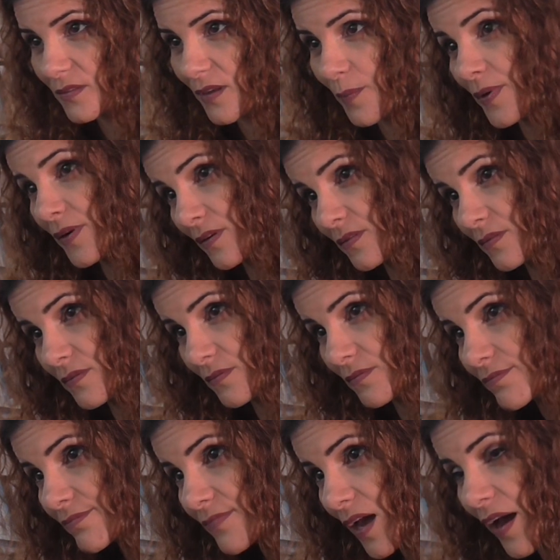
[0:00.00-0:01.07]
I mean,
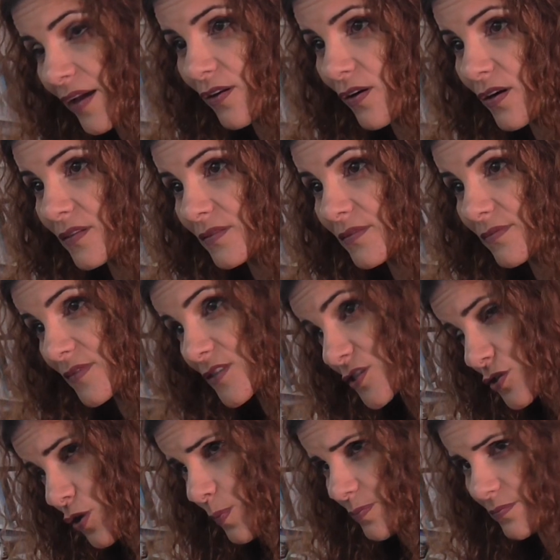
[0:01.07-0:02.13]
I got
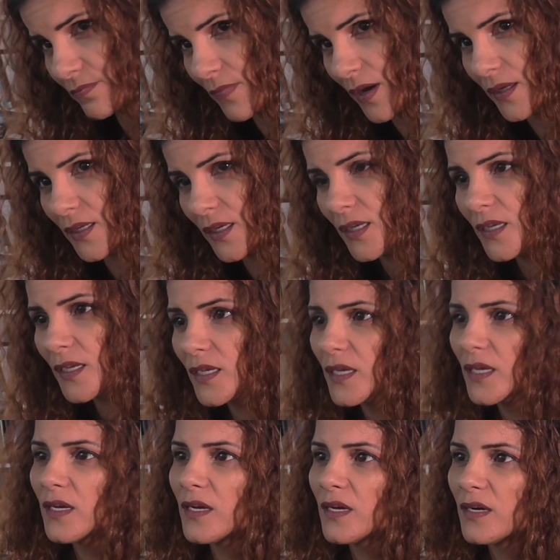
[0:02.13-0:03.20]
some money.
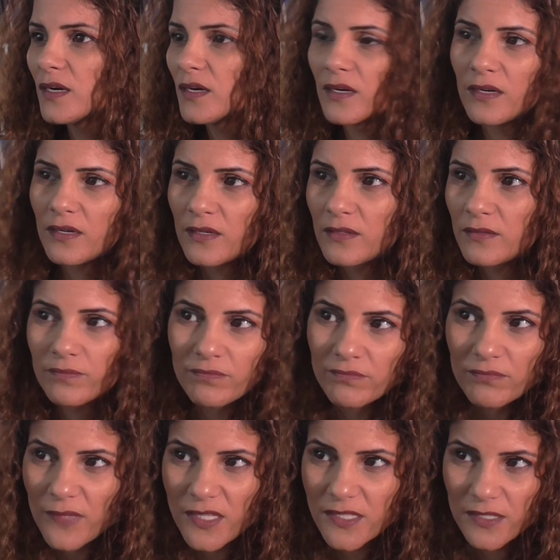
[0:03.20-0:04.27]

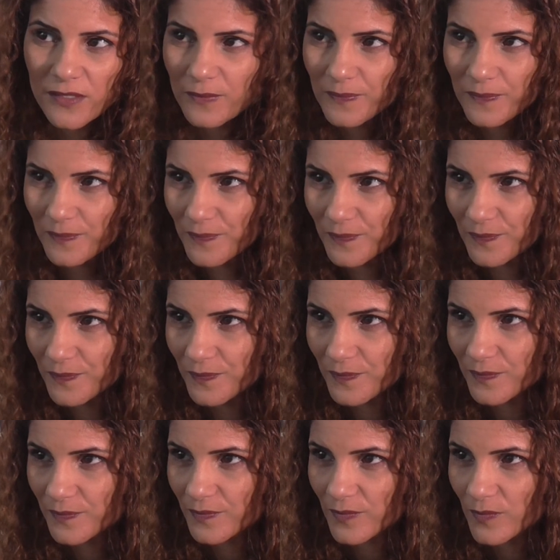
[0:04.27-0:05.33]
That's it.
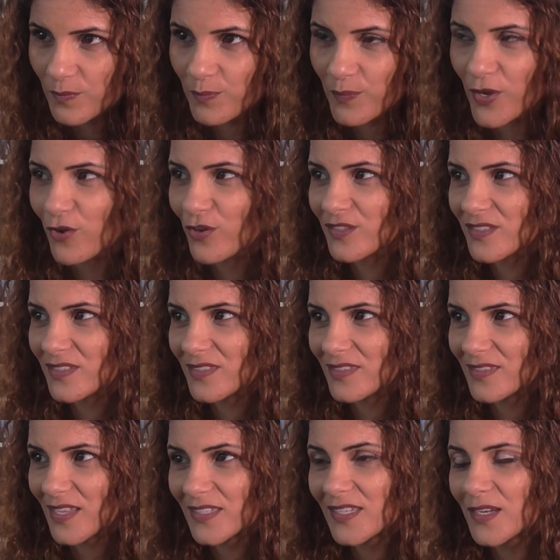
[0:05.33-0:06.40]
Because
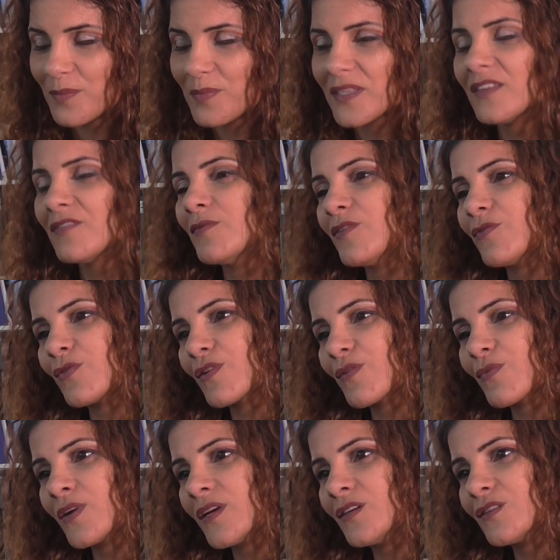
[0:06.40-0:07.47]
they didn't believe me for
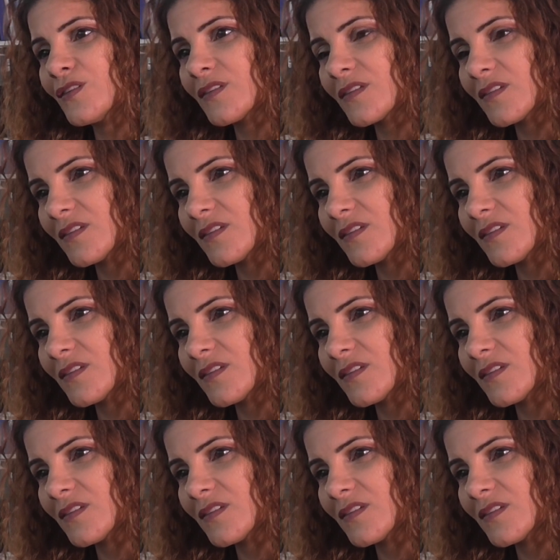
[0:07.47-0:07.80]
3 years.